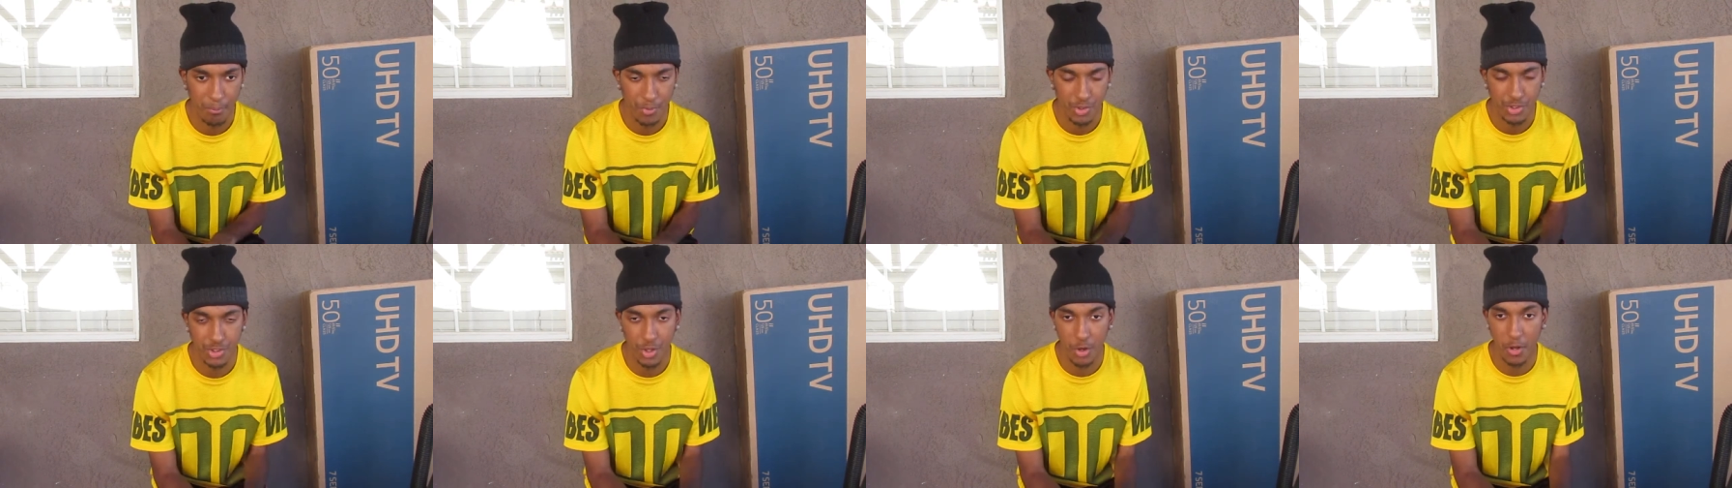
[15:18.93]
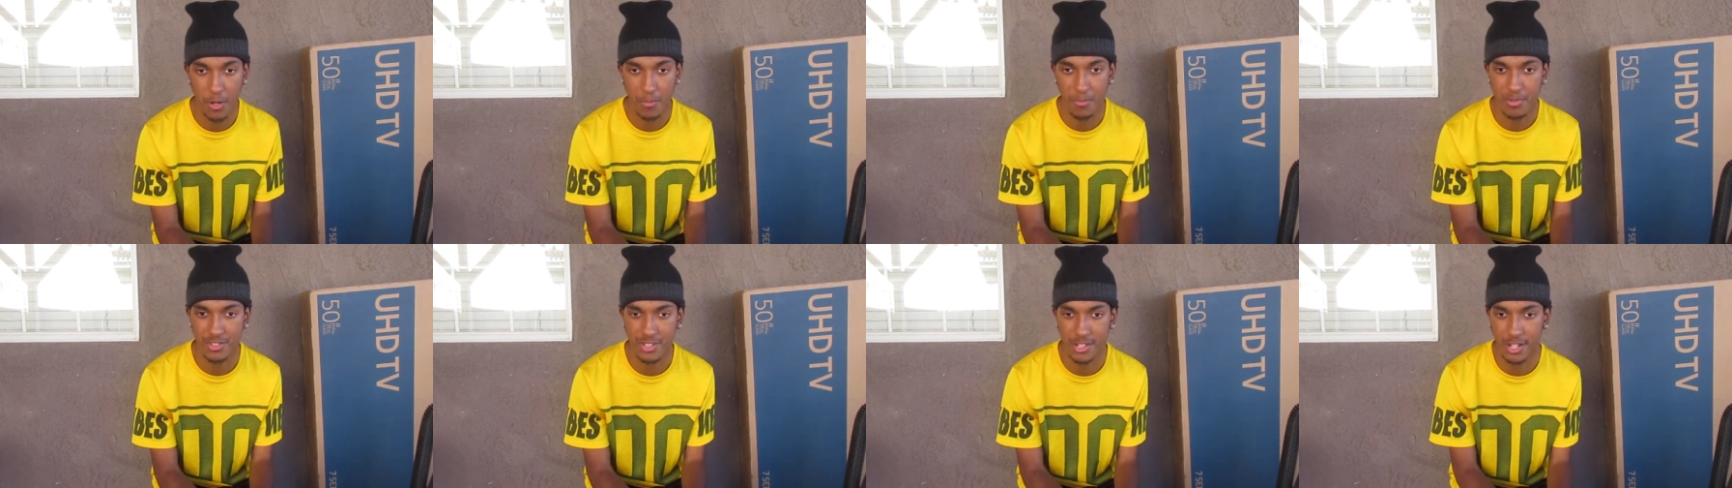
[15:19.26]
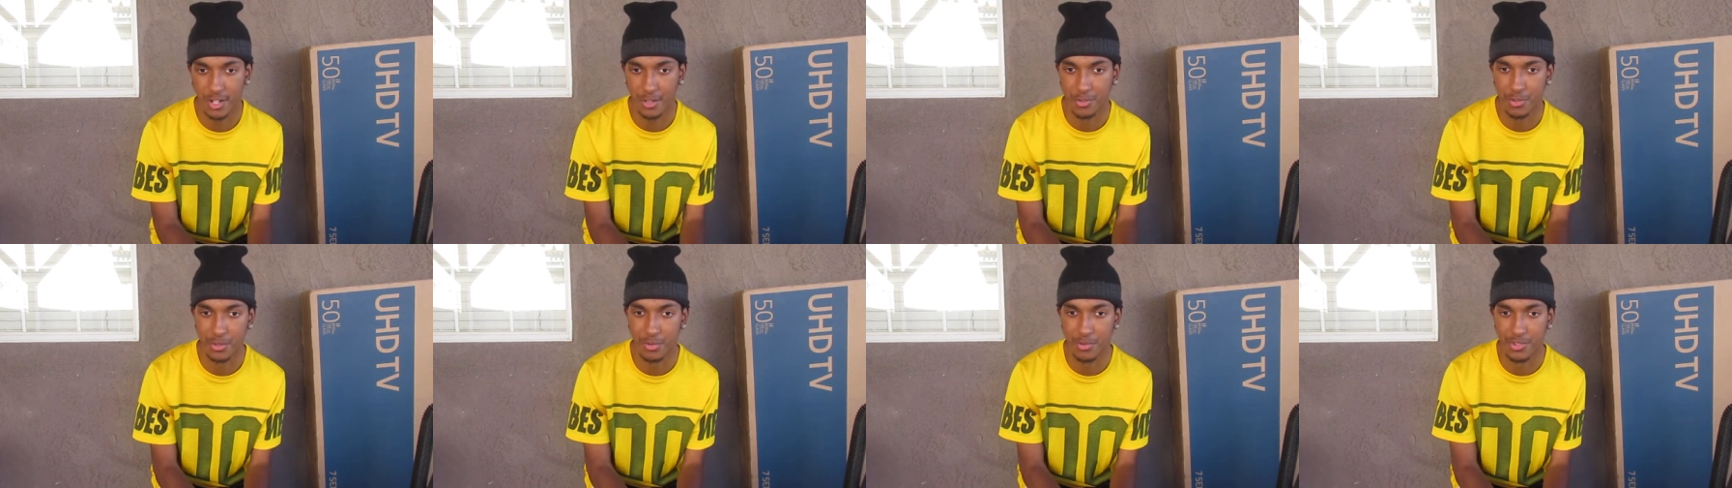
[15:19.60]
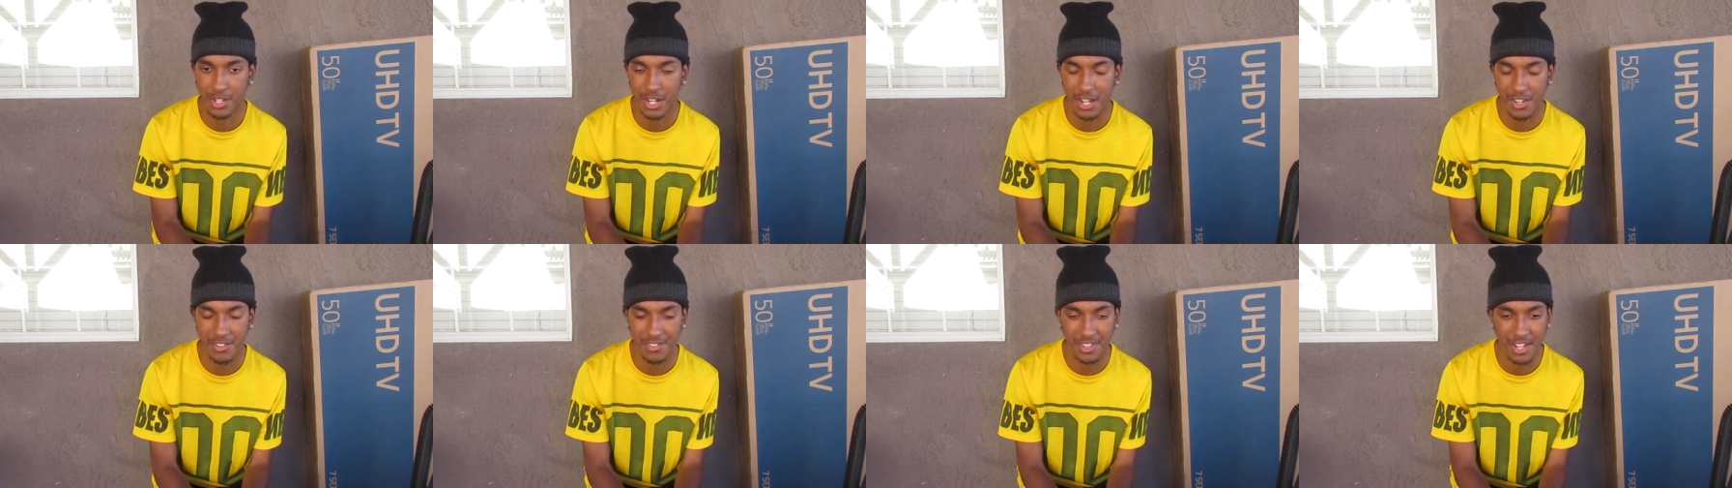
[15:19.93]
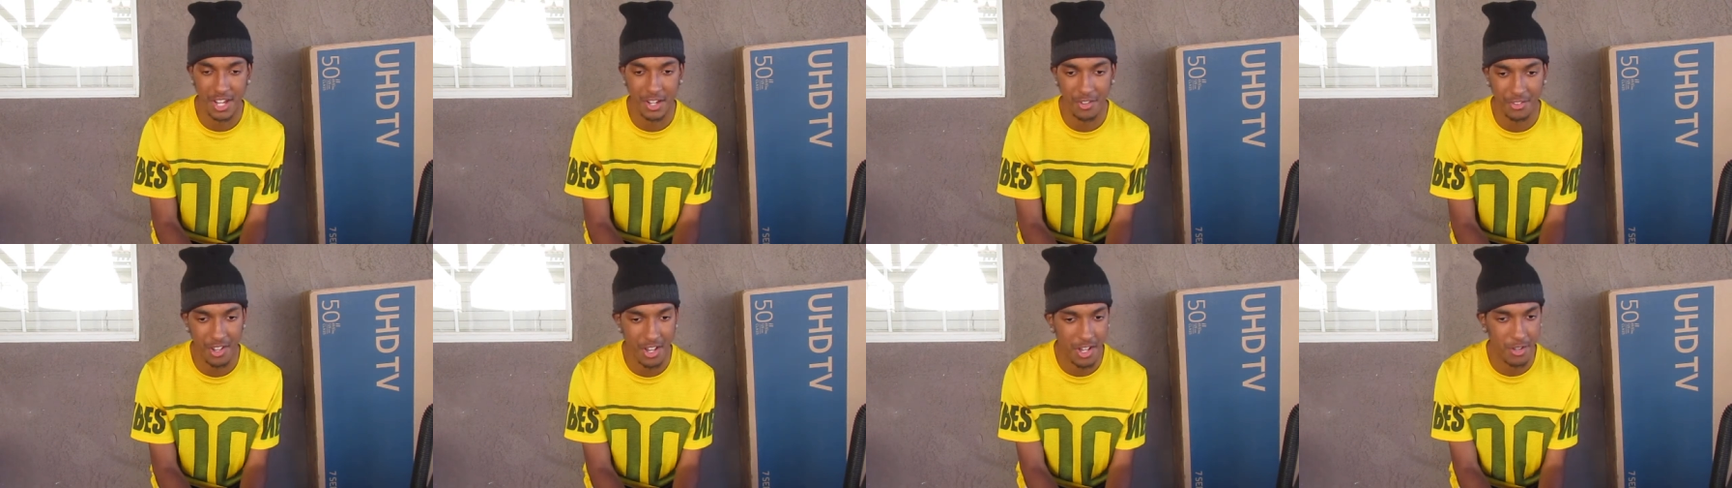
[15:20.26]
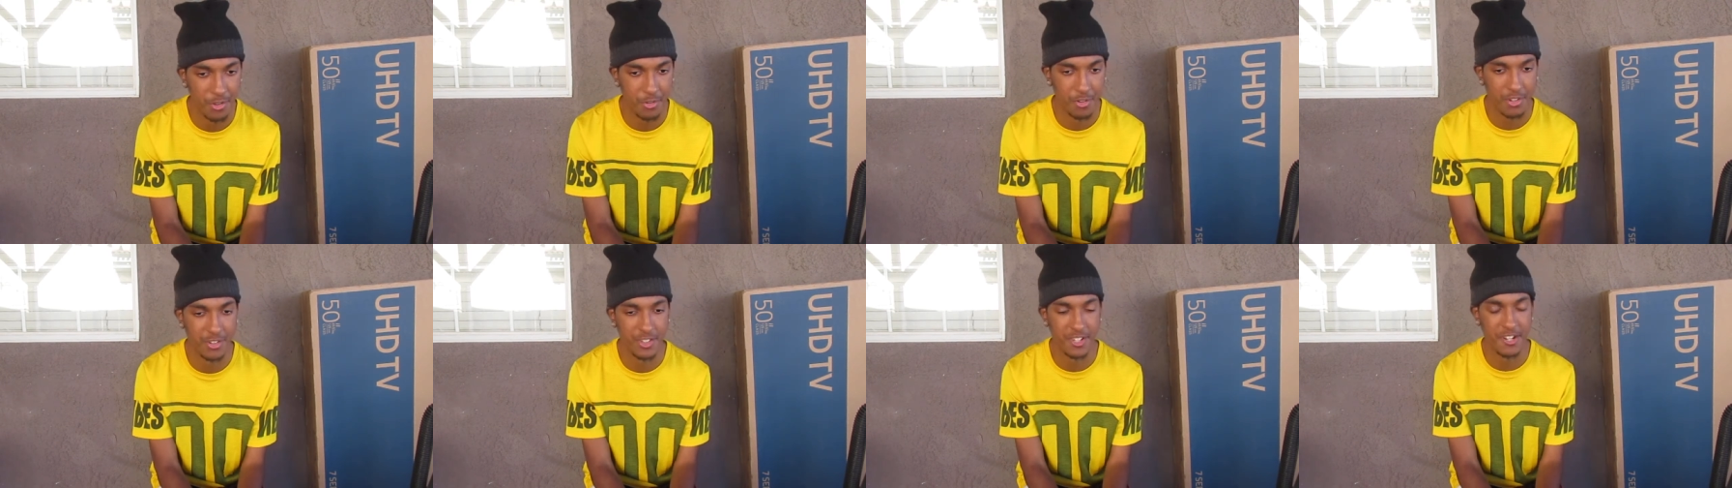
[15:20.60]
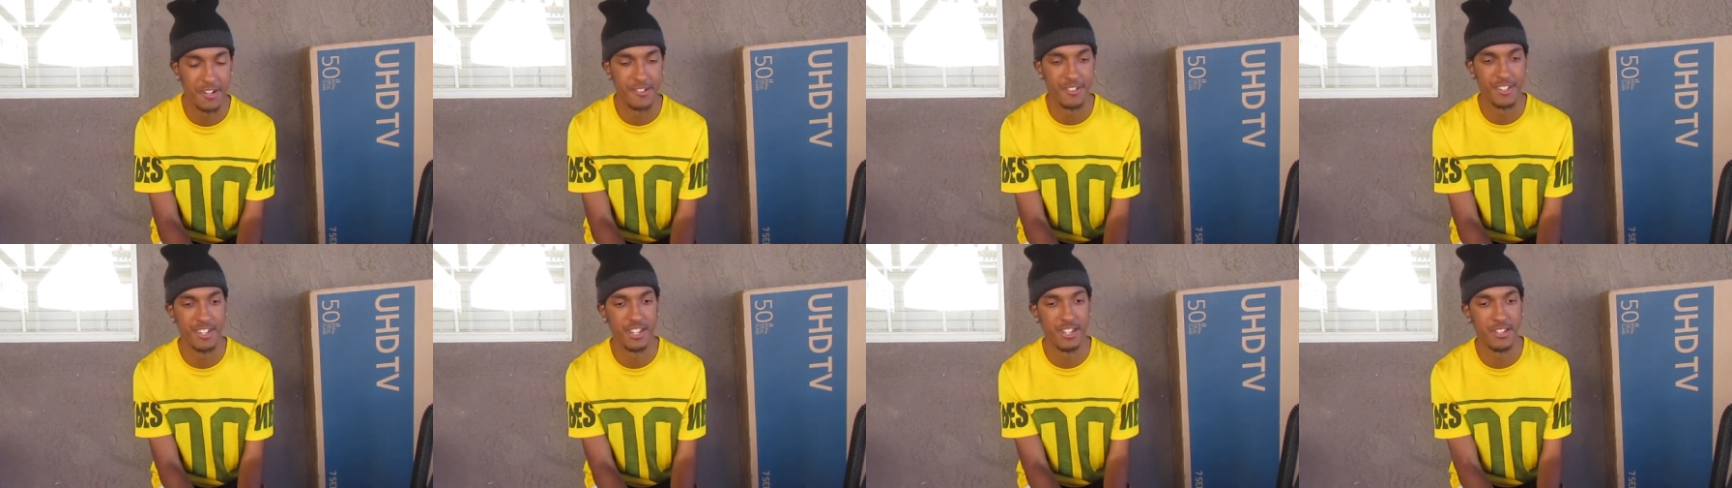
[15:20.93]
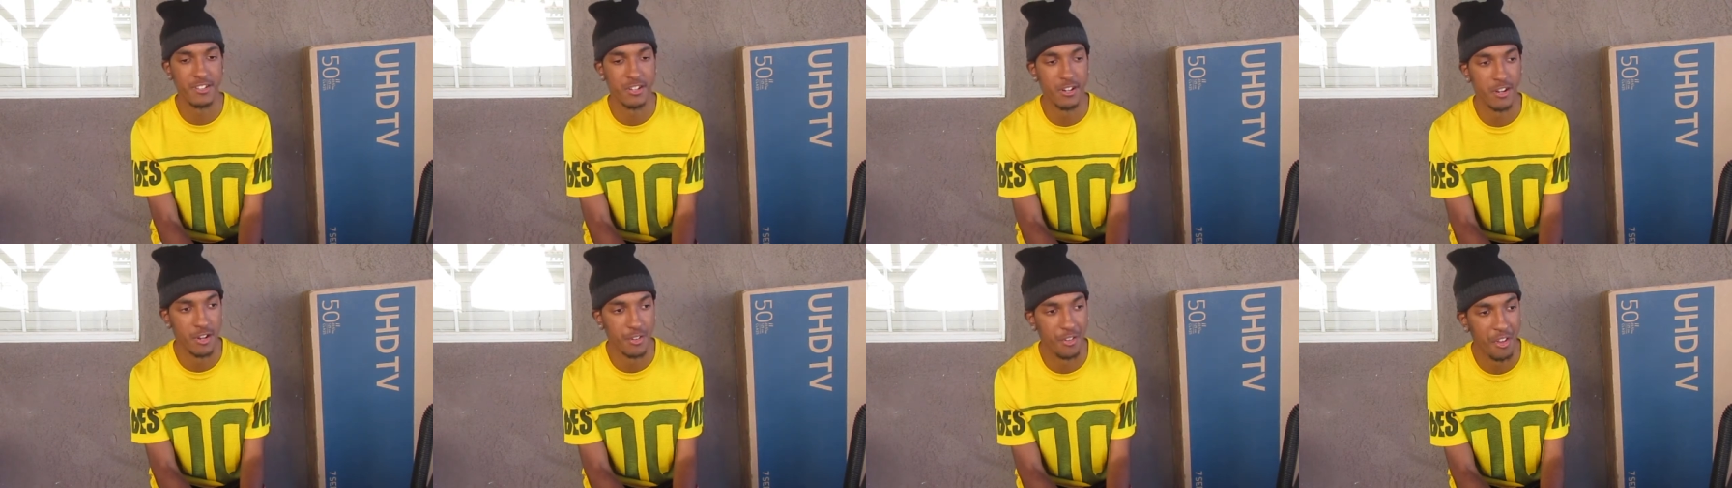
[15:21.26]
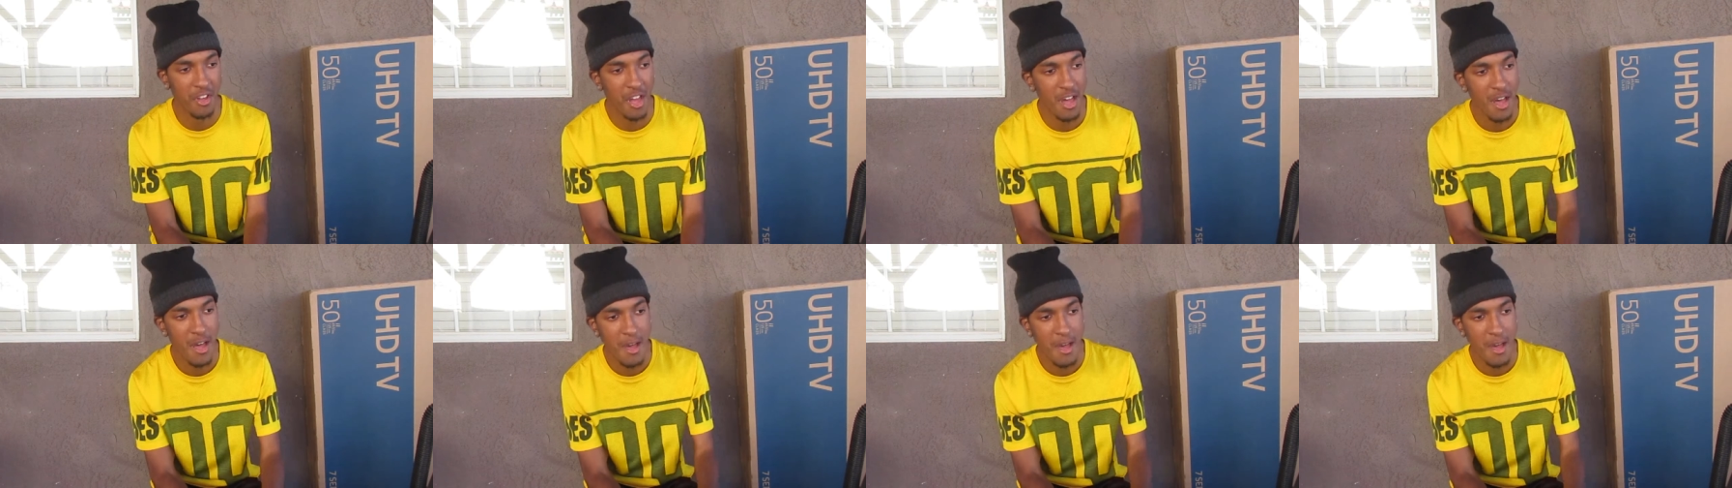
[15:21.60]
Sony Michel, two touchdowns, 113 yards.